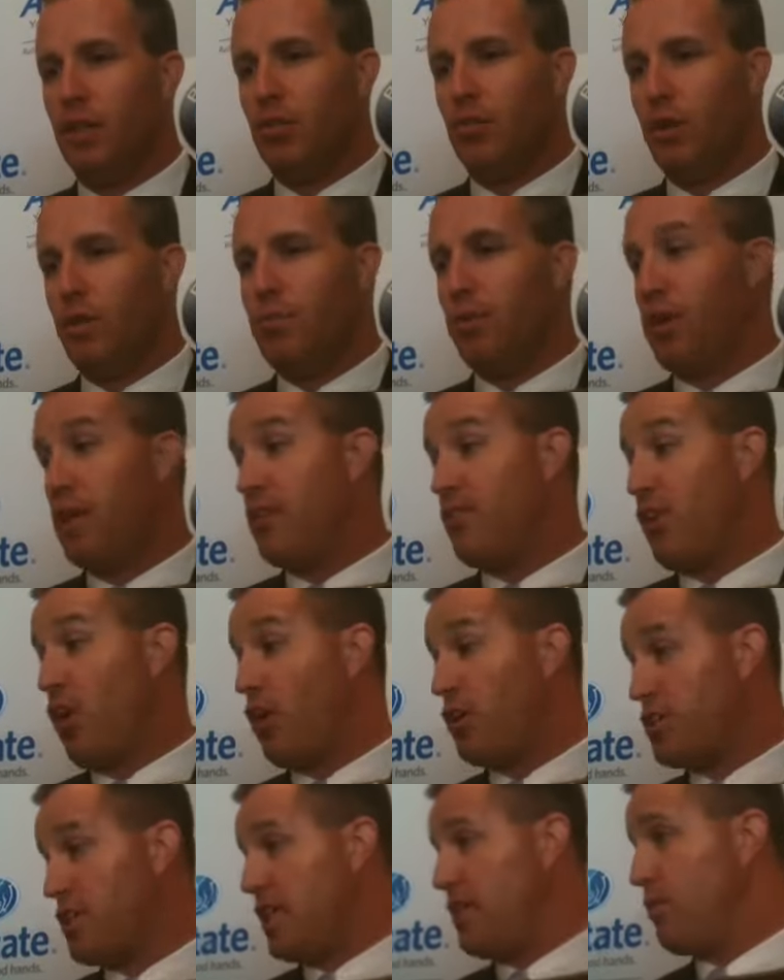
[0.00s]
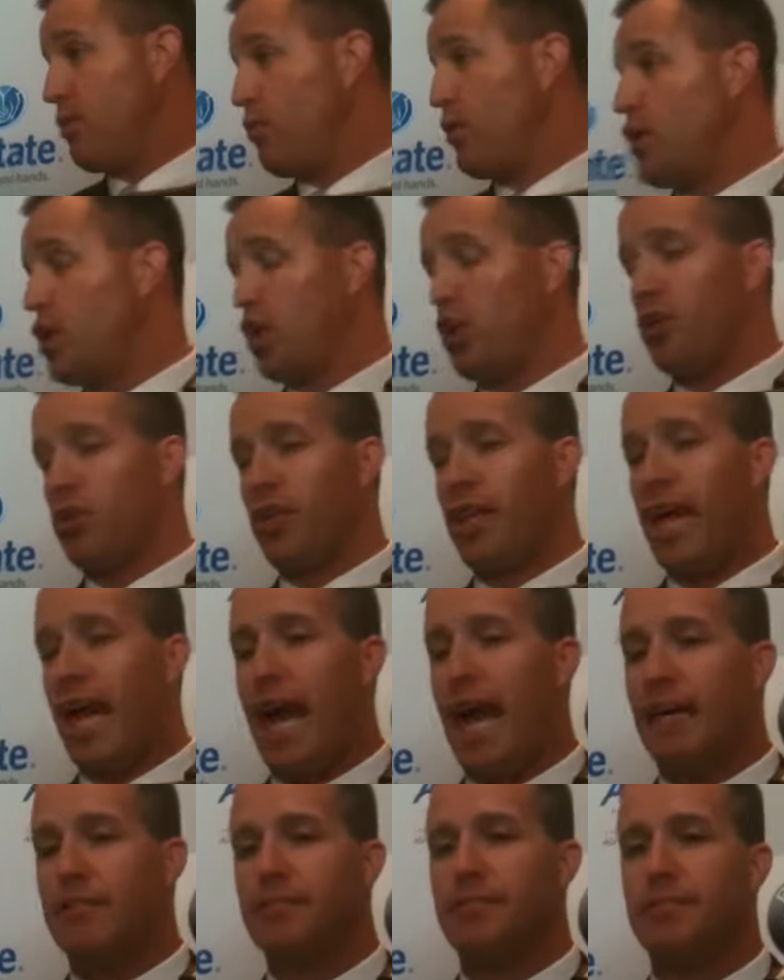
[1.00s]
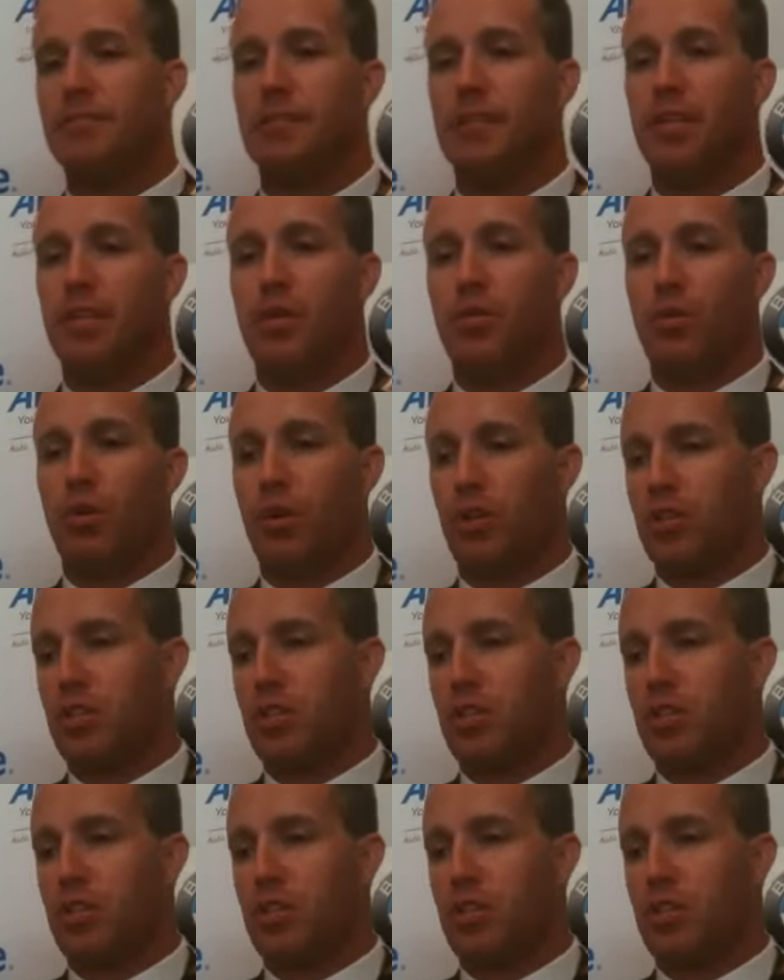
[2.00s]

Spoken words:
we believe in our team that we currently have. We're